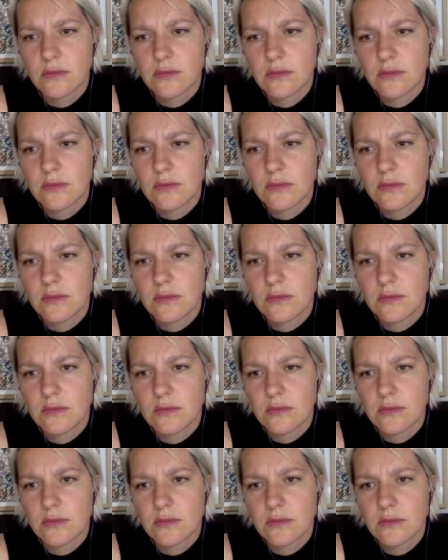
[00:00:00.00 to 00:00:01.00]

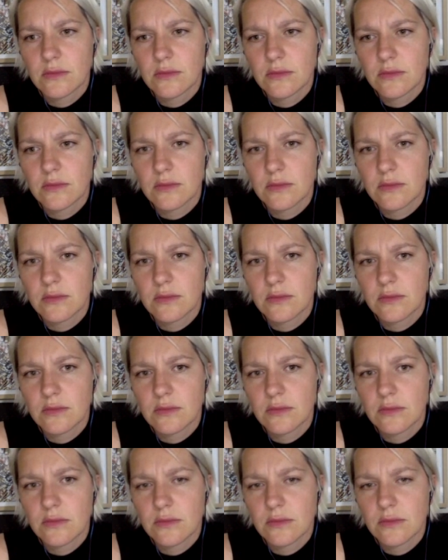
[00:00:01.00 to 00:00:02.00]

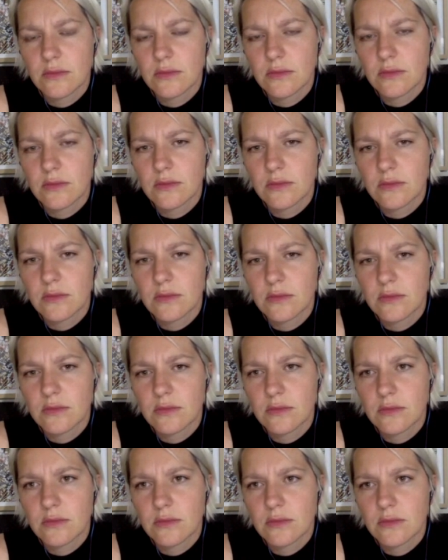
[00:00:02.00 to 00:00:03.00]

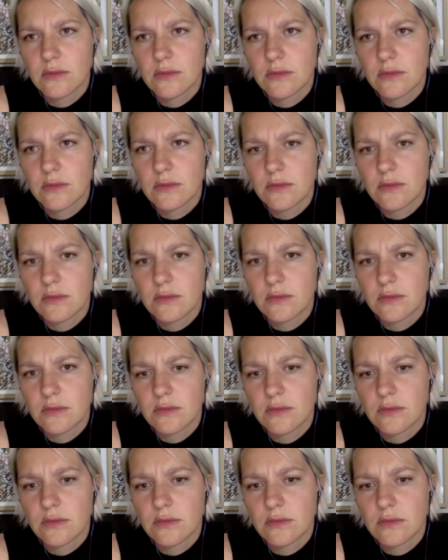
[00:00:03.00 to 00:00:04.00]

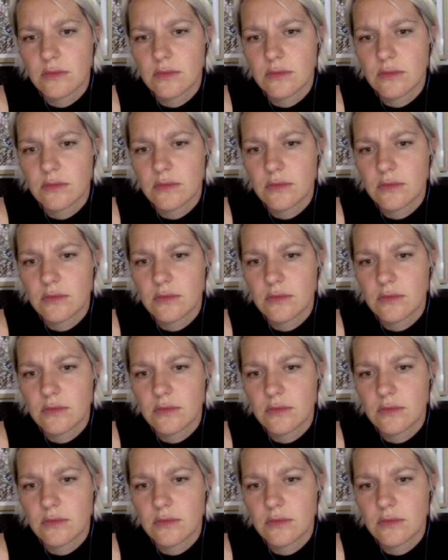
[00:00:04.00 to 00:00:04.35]
The person shown says nothing.